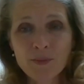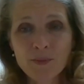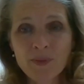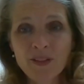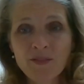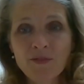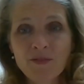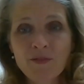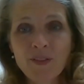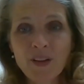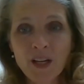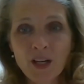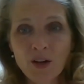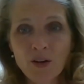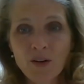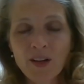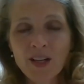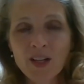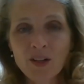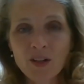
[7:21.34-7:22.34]
to be
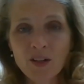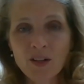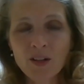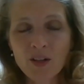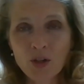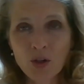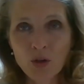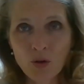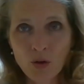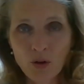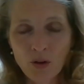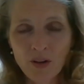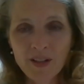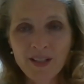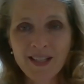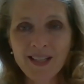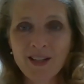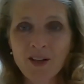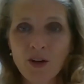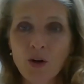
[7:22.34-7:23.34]
very good
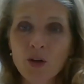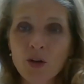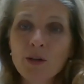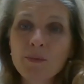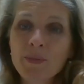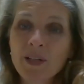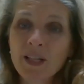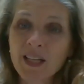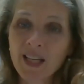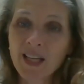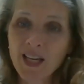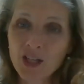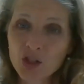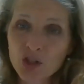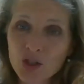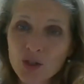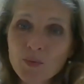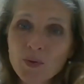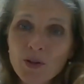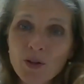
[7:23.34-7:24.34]
in our
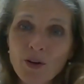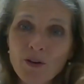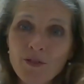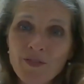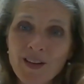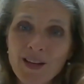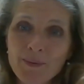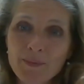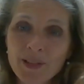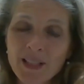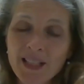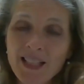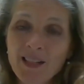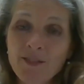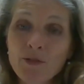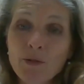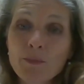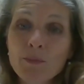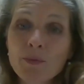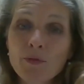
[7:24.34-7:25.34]
communication with our family,
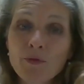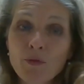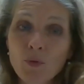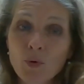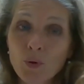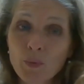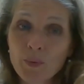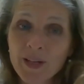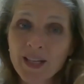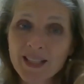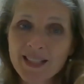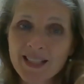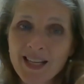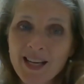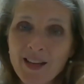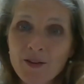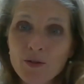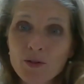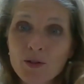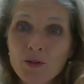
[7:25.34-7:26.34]
even before we get
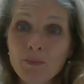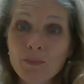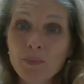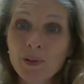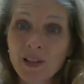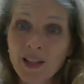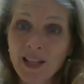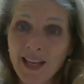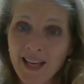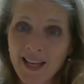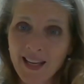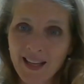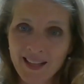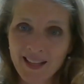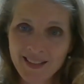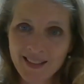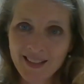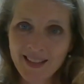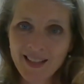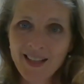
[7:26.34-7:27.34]
together, to
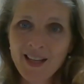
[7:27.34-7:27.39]
plan